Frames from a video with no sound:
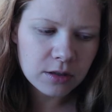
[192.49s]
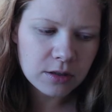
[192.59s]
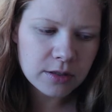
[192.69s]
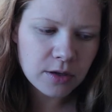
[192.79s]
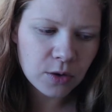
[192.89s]

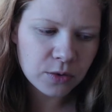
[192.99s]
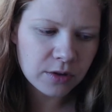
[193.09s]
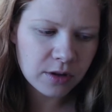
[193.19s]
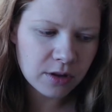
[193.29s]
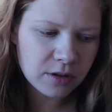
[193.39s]
so
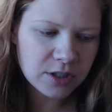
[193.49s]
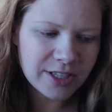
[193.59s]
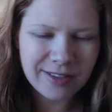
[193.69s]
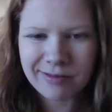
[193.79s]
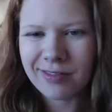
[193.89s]

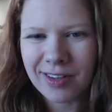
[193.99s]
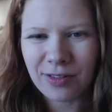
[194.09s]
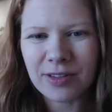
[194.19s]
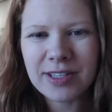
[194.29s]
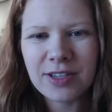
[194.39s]
just, you
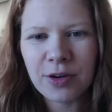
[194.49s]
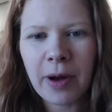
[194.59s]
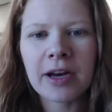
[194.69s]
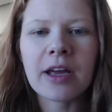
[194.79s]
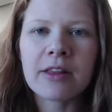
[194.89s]
know, listen to your
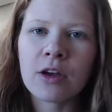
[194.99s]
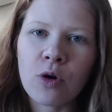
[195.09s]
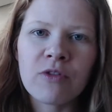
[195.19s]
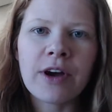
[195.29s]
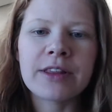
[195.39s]
body and then
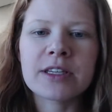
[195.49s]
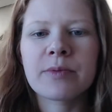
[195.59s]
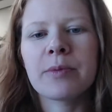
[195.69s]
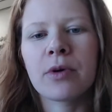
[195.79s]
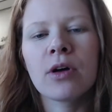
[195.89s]
go find these
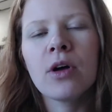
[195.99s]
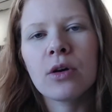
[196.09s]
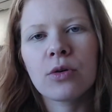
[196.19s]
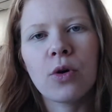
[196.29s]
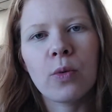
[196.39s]
people.
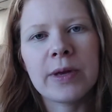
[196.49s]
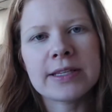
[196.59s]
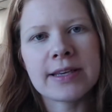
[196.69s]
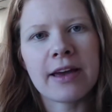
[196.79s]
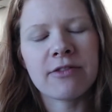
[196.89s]
Go be
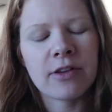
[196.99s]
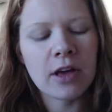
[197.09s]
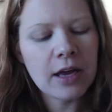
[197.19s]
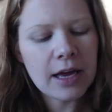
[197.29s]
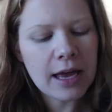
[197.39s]
safe.
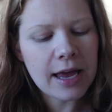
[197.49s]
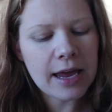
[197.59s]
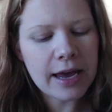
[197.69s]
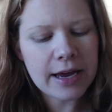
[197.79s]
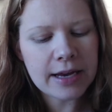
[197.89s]

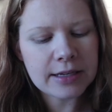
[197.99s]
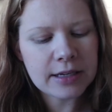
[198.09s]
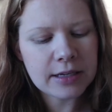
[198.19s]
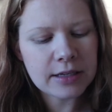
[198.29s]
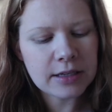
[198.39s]
And
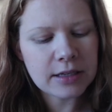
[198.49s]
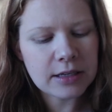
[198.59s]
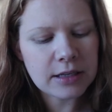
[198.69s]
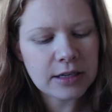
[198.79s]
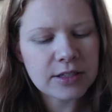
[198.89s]

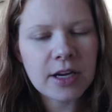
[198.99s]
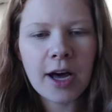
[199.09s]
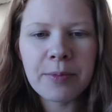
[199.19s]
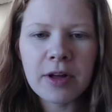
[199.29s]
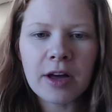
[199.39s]
there's a
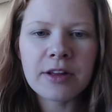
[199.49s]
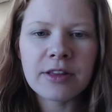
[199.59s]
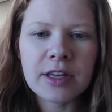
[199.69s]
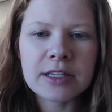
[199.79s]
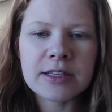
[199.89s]
couple other
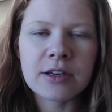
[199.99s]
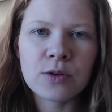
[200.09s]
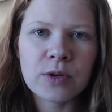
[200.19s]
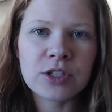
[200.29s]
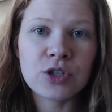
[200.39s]
things that
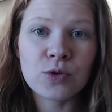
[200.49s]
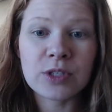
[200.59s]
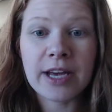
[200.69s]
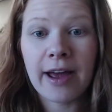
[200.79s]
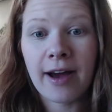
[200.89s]
you can do
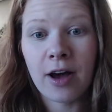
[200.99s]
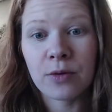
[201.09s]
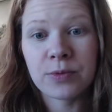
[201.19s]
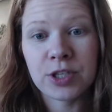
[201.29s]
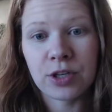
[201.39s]
to
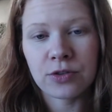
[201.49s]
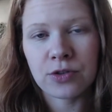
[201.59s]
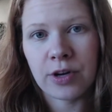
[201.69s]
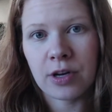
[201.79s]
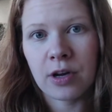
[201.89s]
help
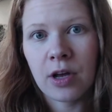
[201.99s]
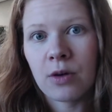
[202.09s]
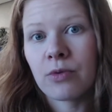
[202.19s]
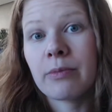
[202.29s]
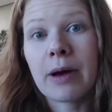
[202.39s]
children
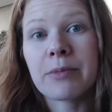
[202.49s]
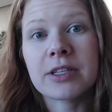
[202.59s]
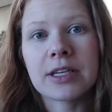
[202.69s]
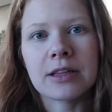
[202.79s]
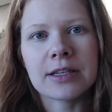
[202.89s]
remember
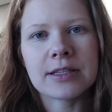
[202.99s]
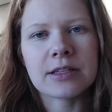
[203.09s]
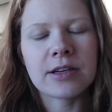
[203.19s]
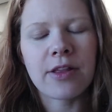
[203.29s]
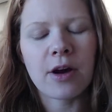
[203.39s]
to
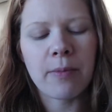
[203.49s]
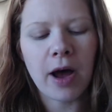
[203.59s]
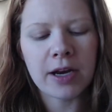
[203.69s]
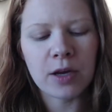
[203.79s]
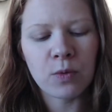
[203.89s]
listen to their
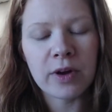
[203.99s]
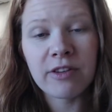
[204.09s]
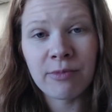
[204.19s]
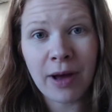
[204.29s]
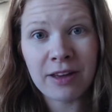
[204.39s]
body. One
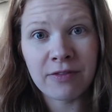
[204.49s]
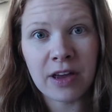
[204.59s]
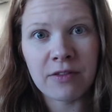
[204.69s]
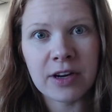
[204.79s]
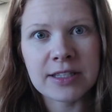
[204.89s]
of my
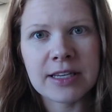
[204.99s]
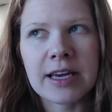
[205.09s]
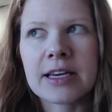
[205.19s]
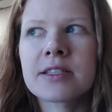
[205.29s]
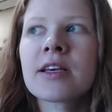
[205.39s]
favorites
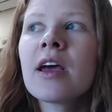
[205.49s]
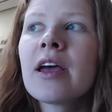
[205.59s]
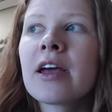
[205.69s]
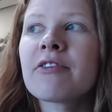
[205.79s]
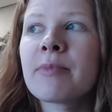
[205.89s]
is
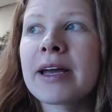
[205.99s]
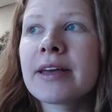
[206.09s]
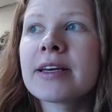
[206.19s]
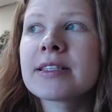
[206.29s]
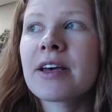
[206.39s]
if my
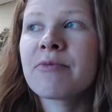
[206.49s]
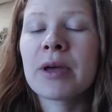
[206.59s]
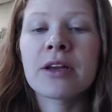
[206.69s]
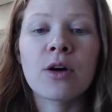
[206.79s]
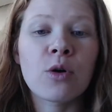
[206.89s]
kids have
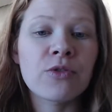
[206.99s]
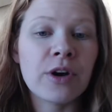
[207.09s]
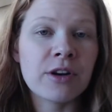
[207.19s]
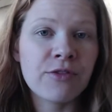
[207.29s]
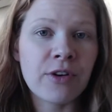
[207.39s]
been over
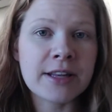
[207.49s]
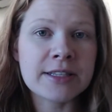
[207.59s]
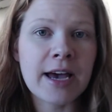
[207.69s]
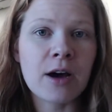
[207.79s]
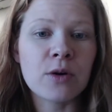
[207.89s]
at a
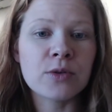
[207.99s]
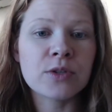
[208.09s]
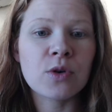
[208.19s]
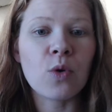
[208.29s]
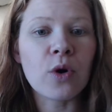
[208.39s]
friend's
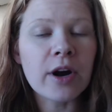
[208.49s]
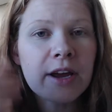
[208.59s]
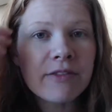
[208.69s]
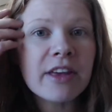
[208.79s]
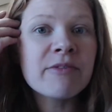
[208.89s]
house or
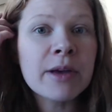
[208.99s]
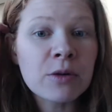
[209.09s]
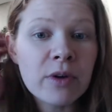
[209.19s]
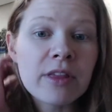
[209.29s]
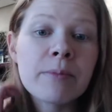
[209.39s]
if they've
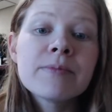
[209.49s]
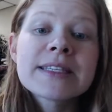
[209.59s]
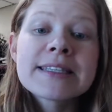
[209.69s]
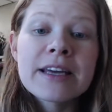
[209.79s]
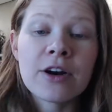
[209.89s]
been with a
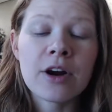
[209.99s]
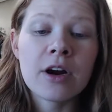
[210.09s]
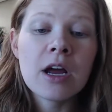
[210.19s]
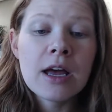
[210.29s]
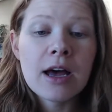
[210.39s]

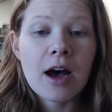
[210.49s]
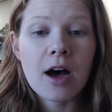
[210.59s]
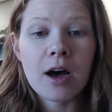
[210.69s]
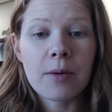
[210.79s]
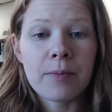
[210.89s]
sitter
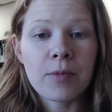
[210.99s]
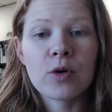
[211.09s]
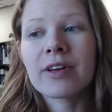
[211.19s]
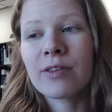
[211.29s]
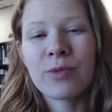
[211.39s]
um,
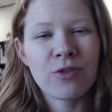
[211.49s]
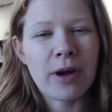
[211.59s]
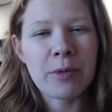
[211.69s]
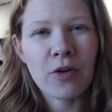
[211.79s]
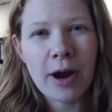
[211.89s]
or even with
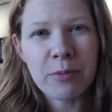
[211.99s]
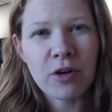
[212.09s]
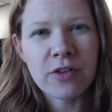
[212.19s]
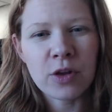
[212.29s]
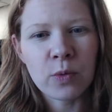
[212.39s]
grandma and grandpa
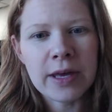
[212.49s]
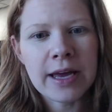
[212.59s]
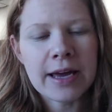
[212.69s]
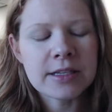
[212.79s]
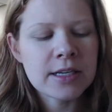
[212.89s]
over the
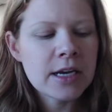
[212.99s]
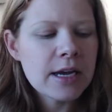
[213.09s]
weekend